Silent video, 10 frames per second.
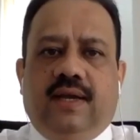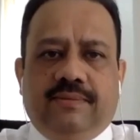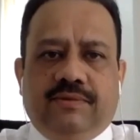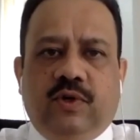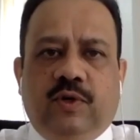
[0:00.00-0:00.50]

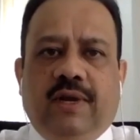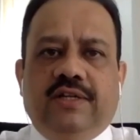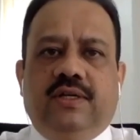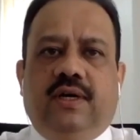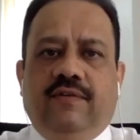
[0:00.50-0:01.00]
absolute
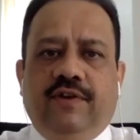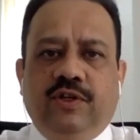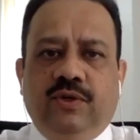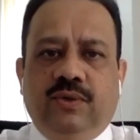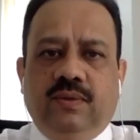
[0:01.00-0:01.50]
pleasure having
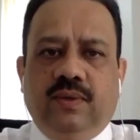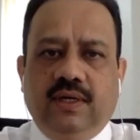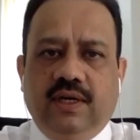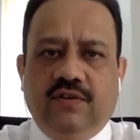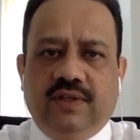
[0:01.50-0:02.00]
you
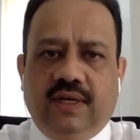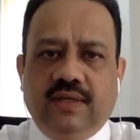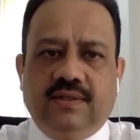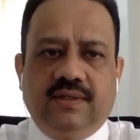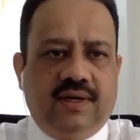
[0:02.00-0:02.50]
here with
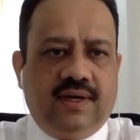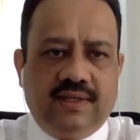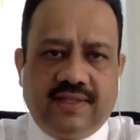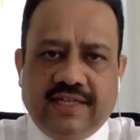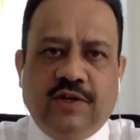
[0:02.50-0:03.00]
us. And
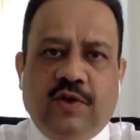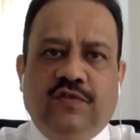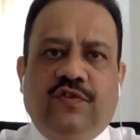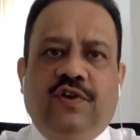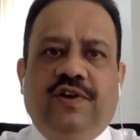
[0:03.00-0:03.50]
thanks a lot
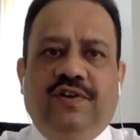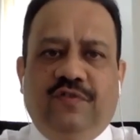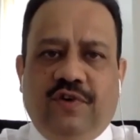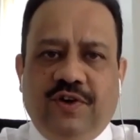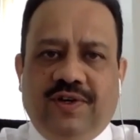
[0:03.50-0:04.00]
for
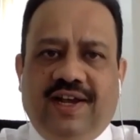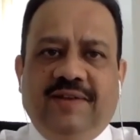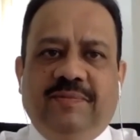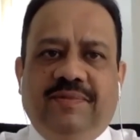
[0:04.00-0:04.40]
your time.